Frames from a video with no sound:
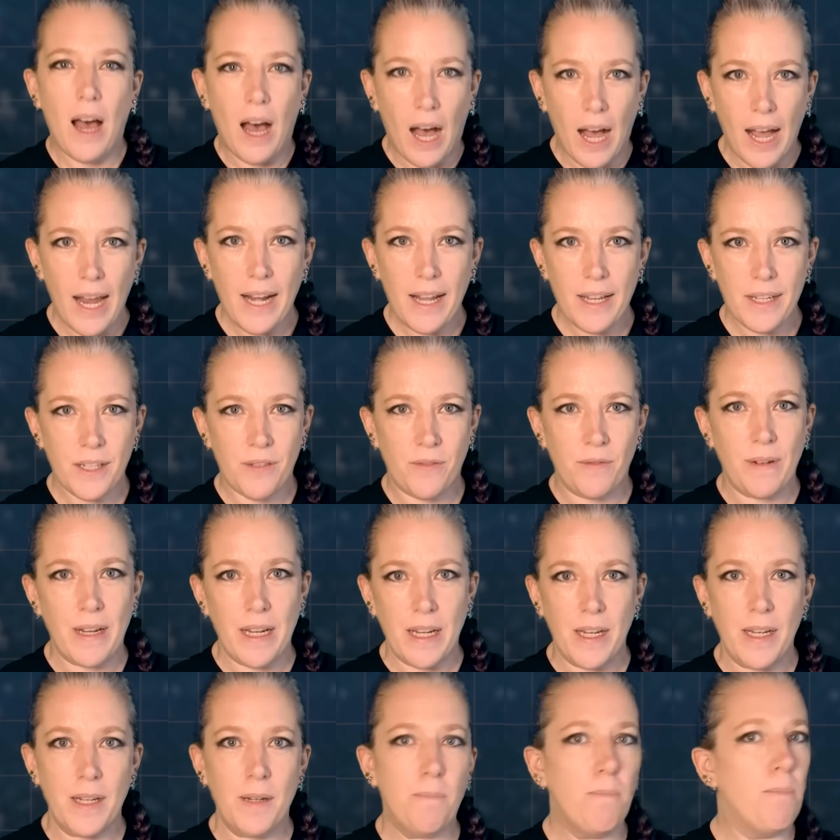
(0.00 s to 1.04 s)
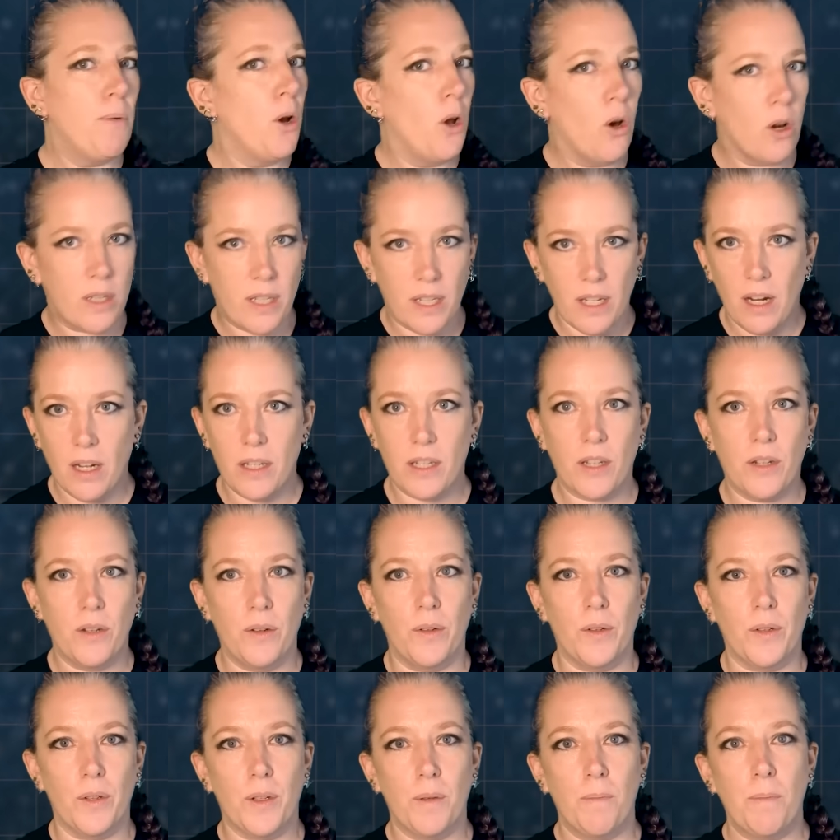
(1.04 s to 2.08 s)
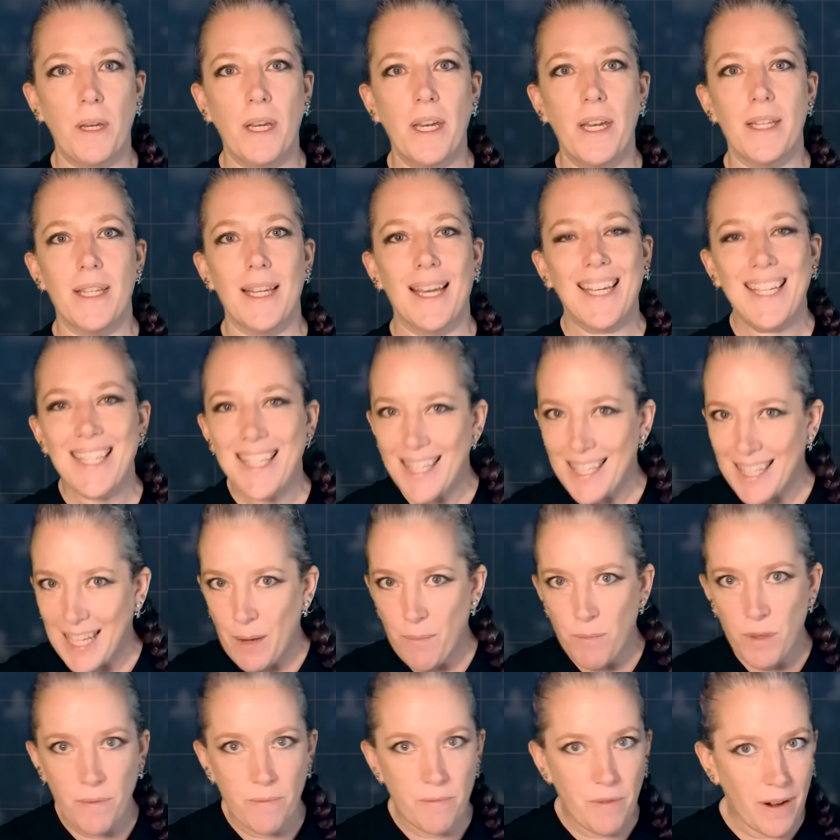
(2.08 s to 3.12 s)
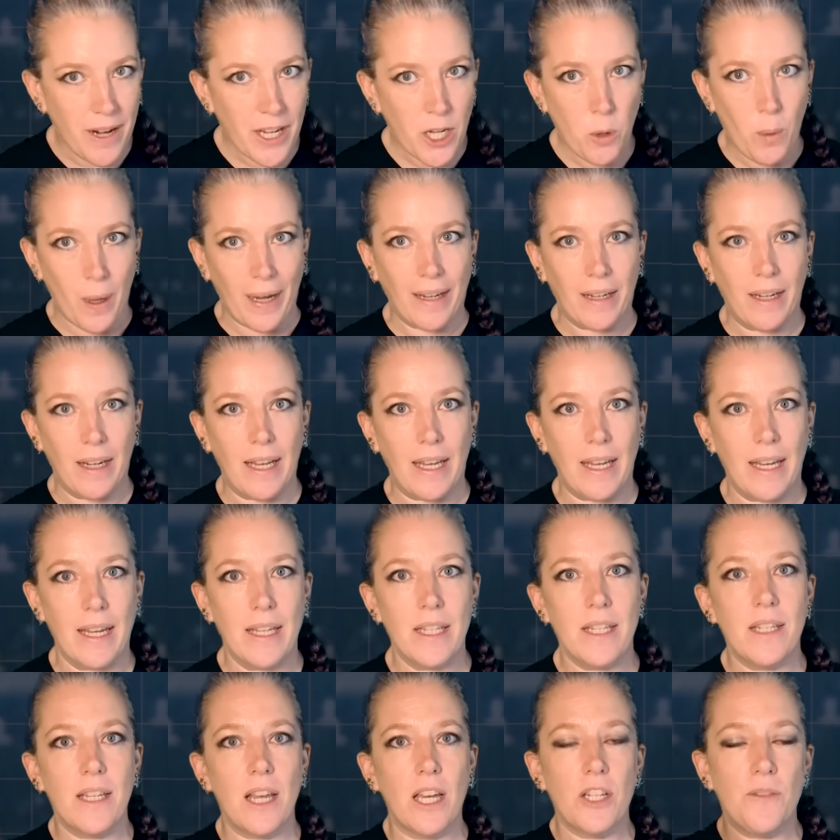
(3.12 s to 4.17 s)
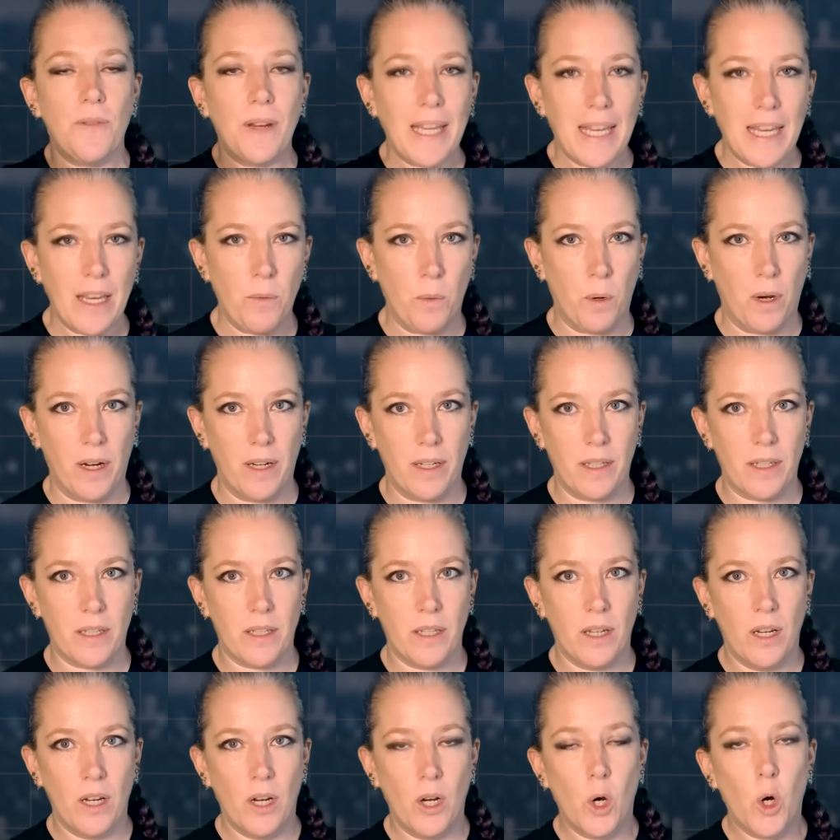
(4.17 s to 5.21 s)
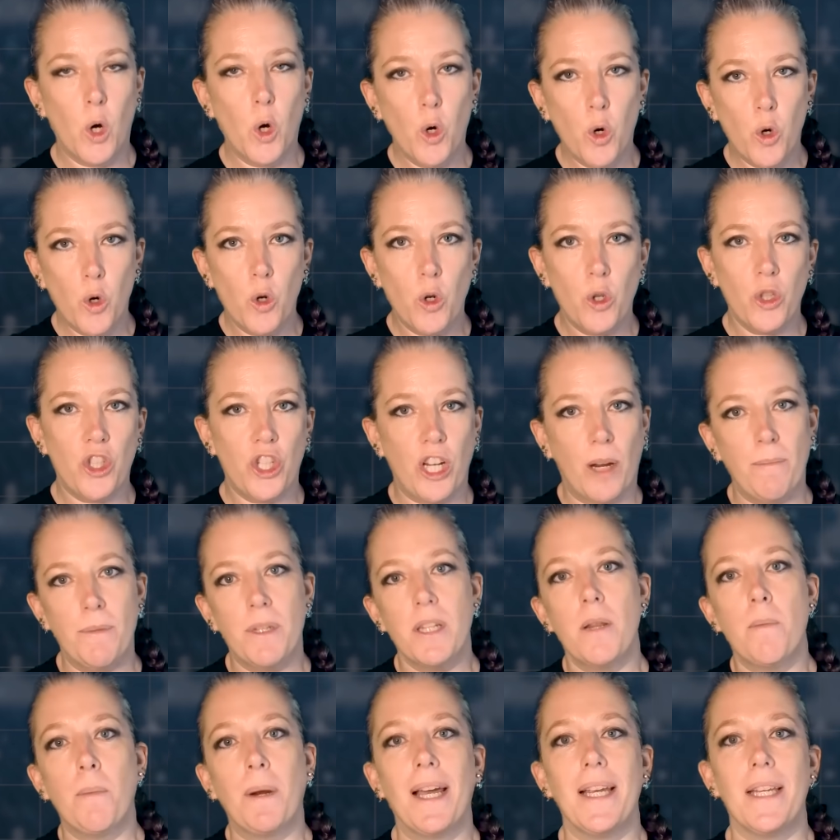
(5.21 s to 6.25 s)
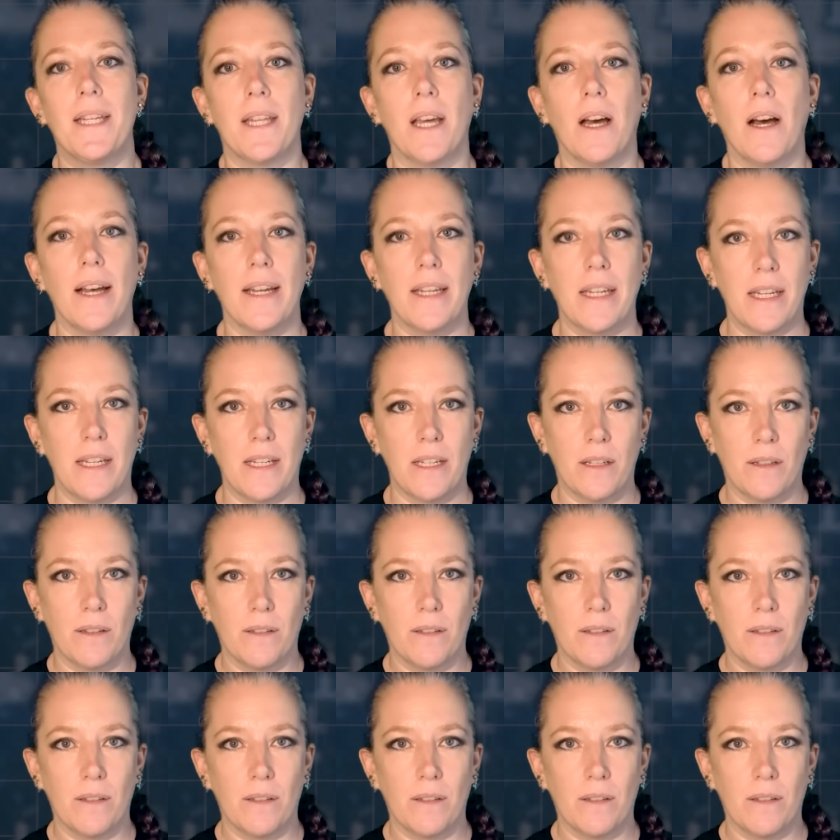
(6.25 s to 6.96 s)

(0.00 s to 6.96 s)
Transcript: I like to read blogs and articles because I can skim them very quickly and search for keywords or jump to the place that I need.